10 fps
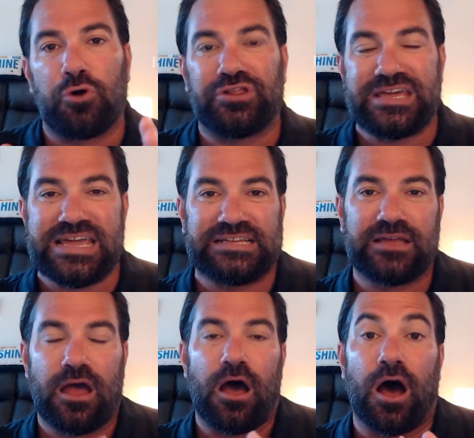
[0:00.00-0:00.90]

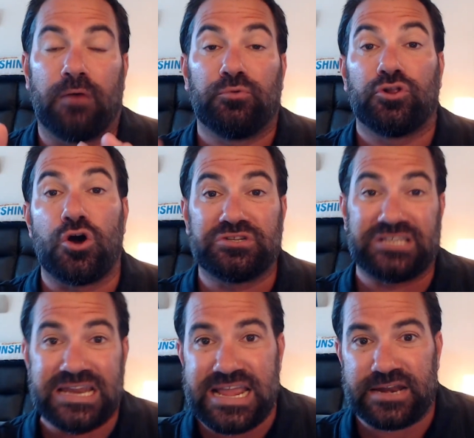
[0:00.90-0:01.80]
loans
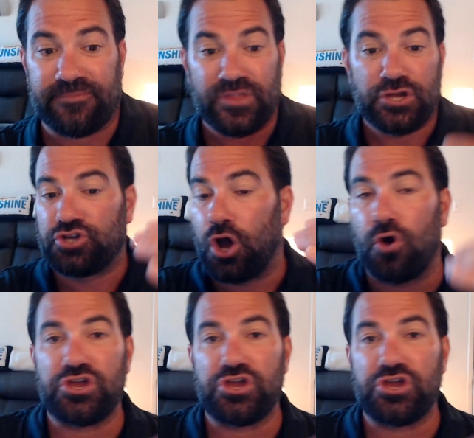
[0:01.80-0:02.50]
need. So,